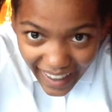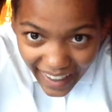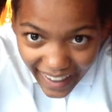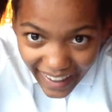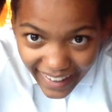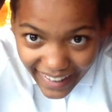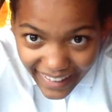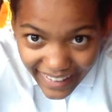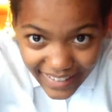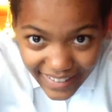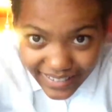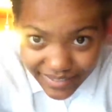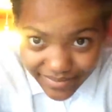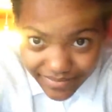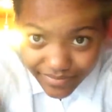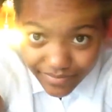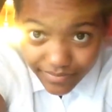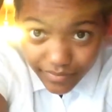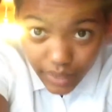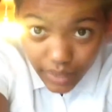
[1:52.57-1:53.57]
Okay.
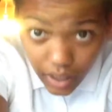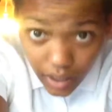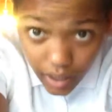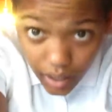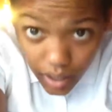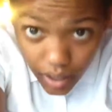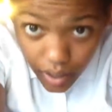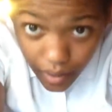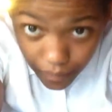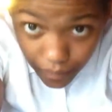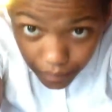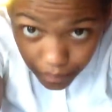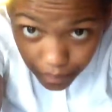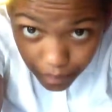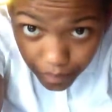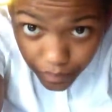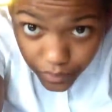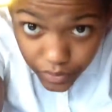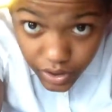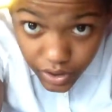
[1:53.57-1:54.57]

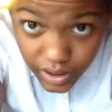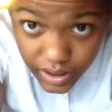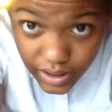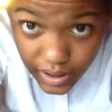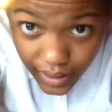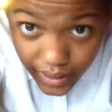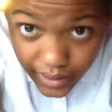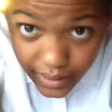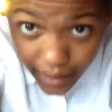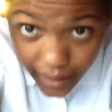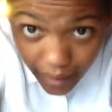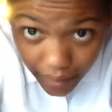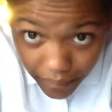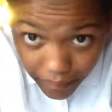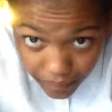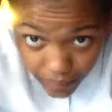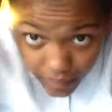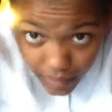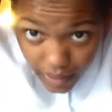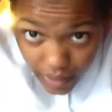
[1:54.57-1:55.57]
Just like that,
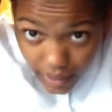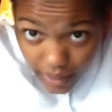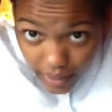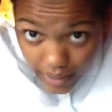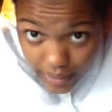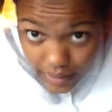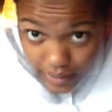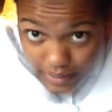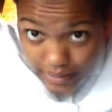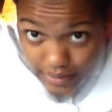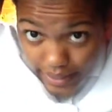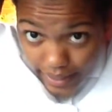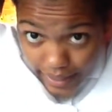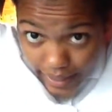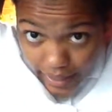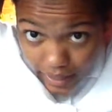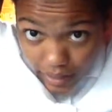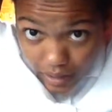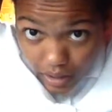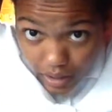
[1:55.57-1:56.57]
and take
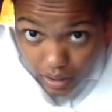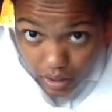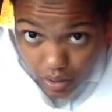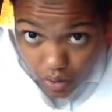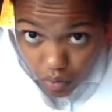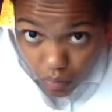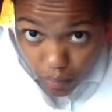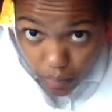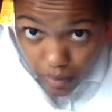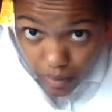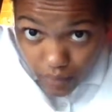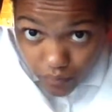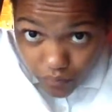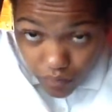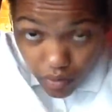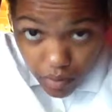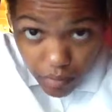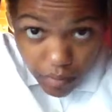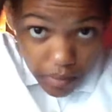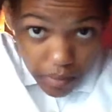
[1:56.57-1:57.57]
a little bit
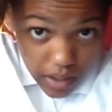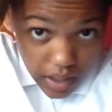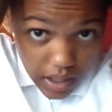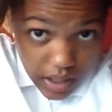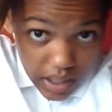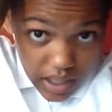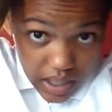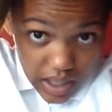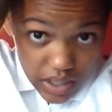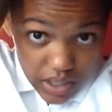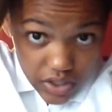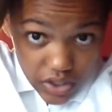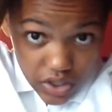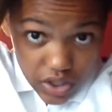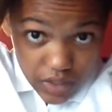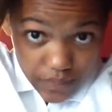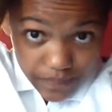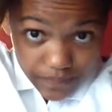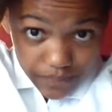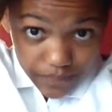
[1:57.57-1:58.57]
from
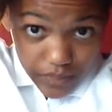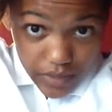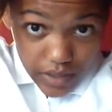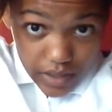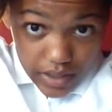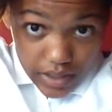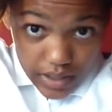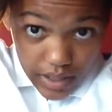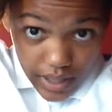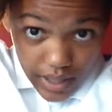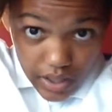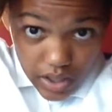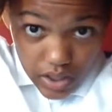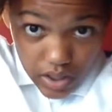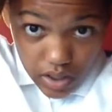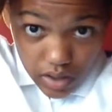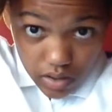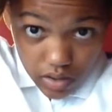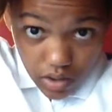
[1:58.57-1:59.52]
each section.